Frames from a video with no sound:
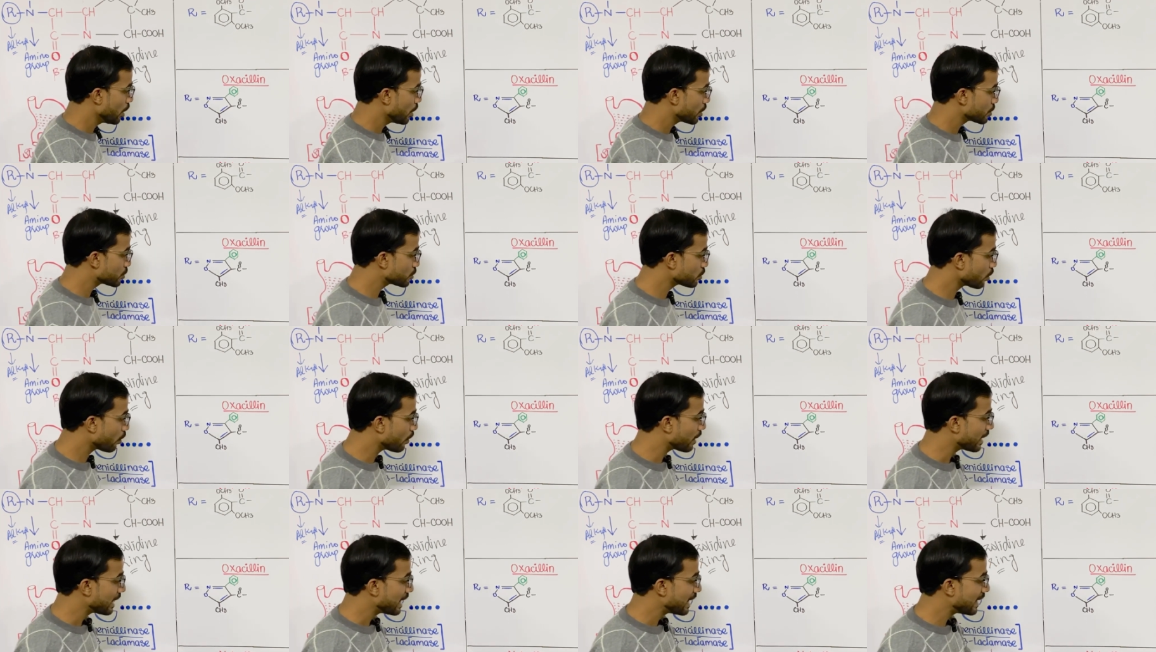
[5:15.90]

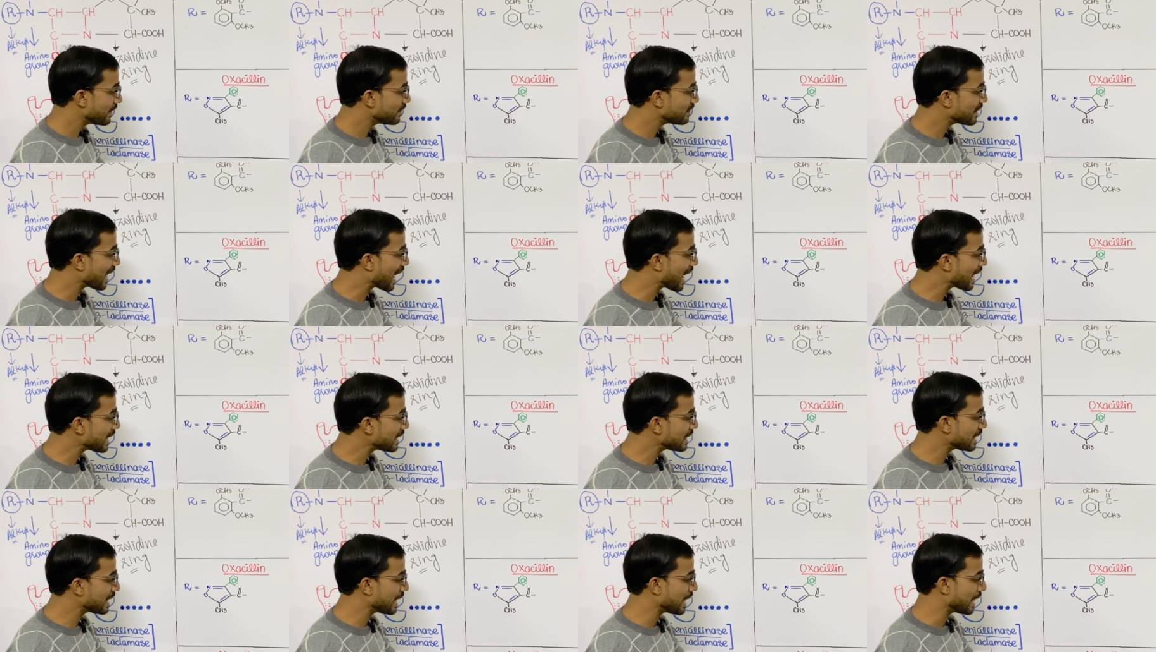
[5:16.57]
So, in
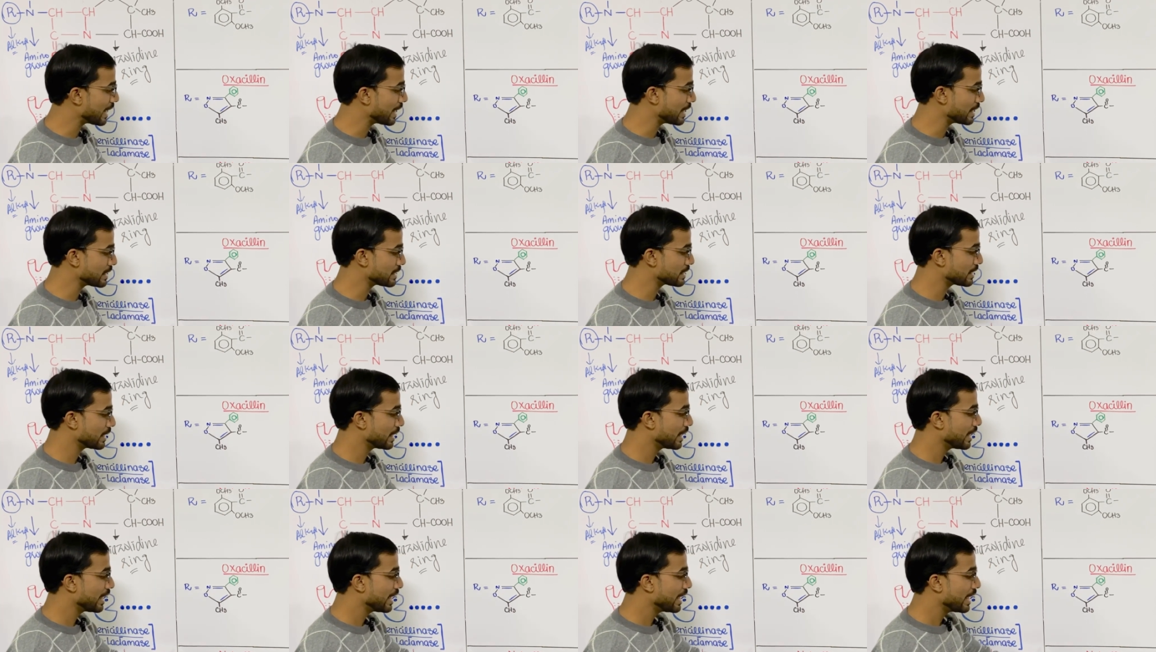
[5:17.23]
that case,
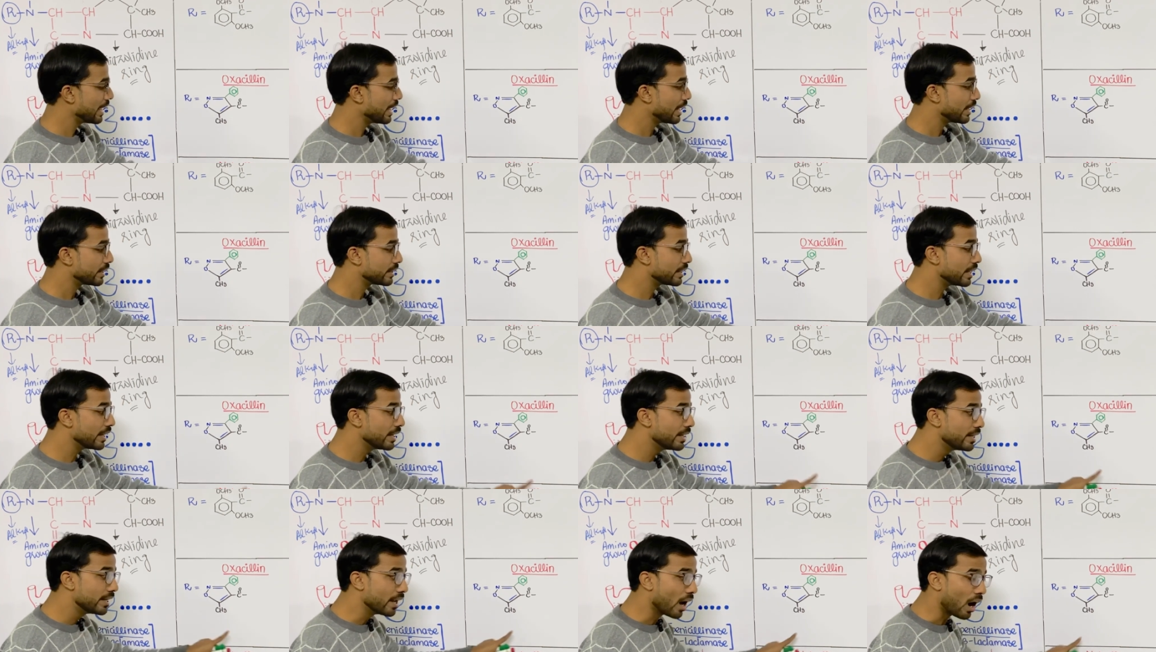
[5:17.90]
the
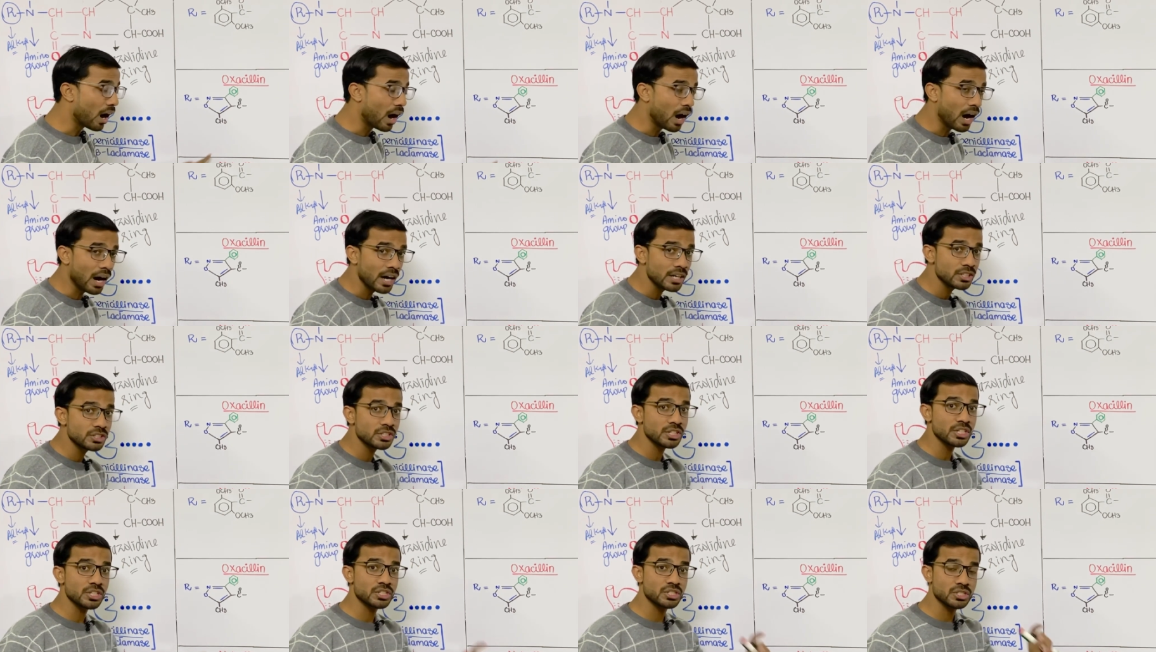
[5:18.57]

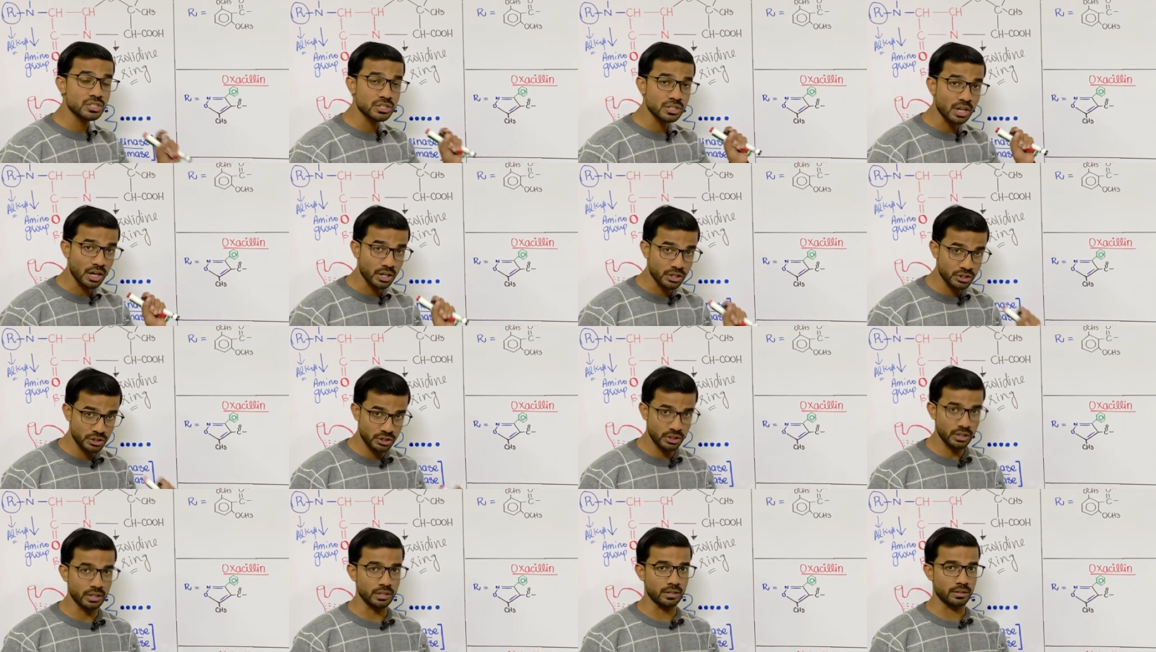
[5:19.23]
large
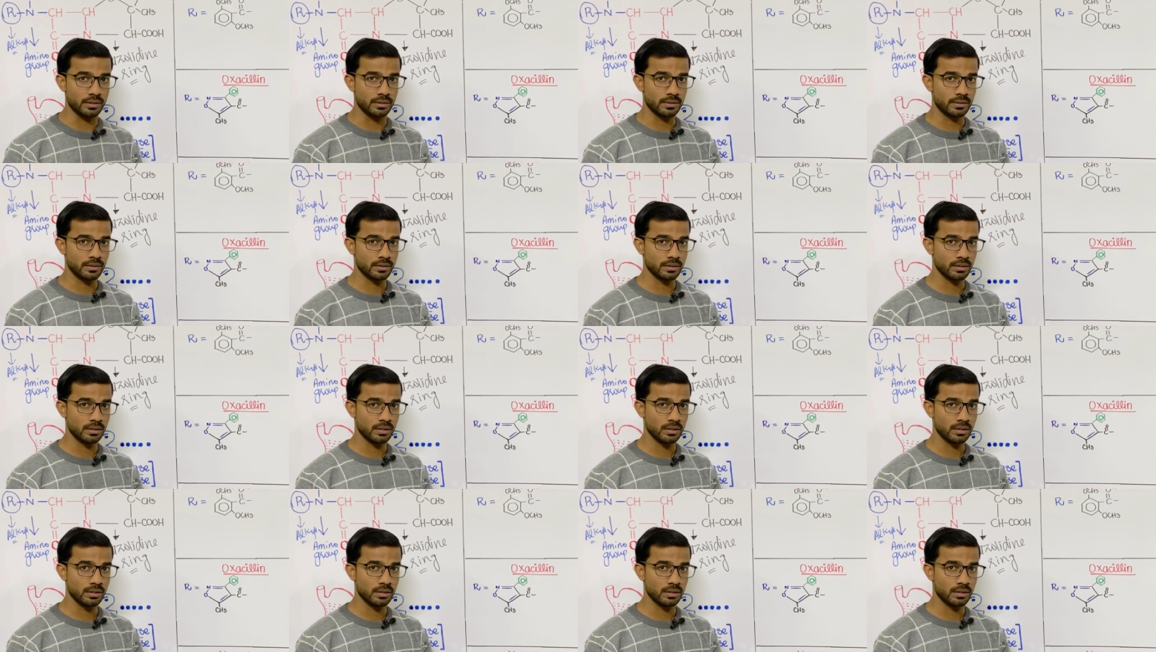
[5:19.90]
structure